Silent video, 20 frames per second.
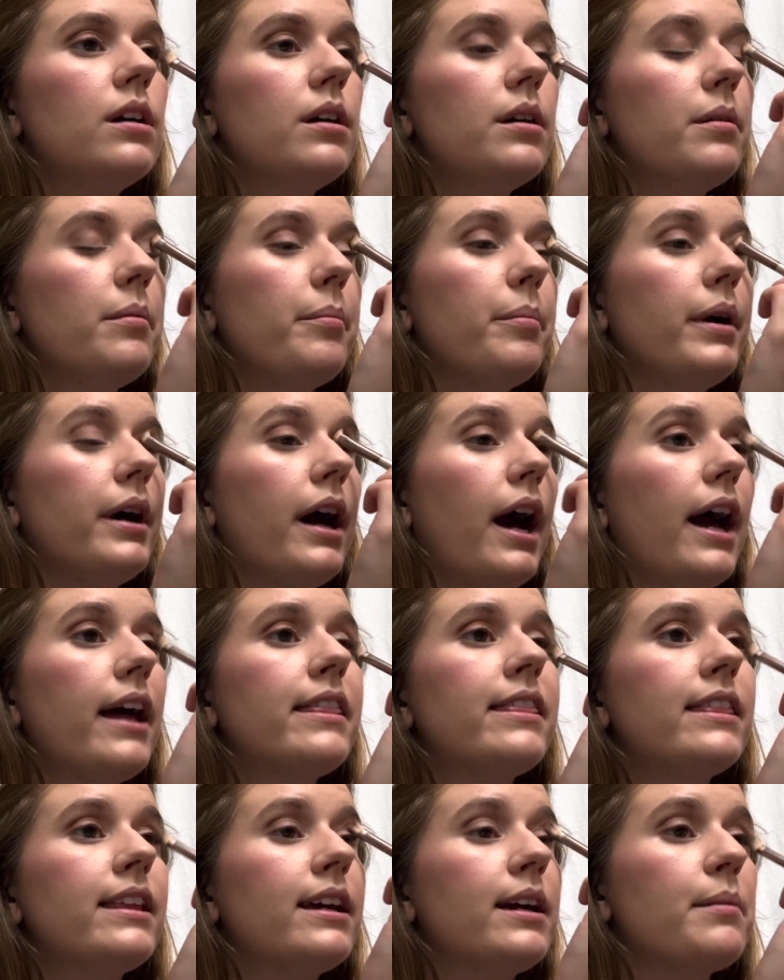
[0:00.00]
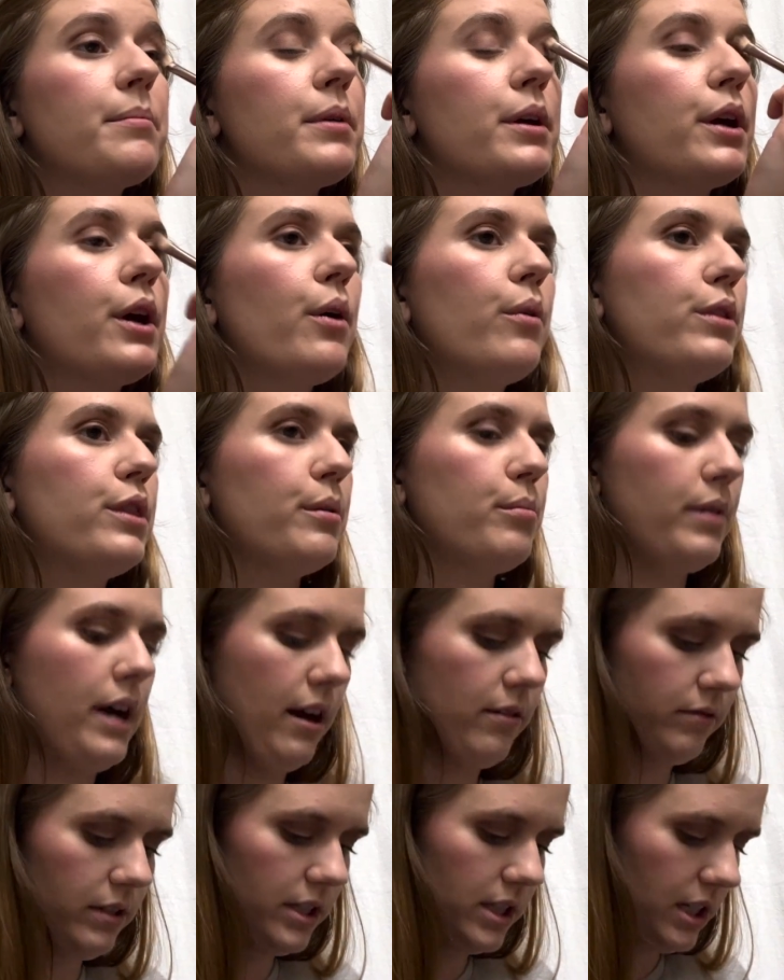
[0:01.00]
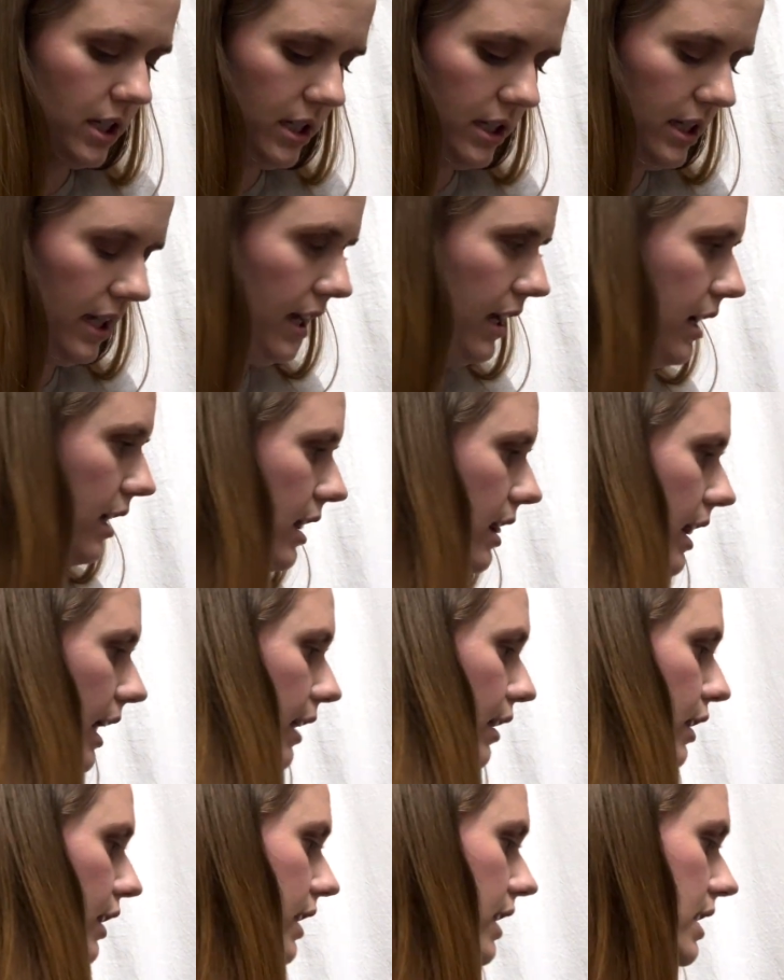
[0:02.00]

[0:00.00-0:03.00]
But I think I'm gonna go with the brown ones because they look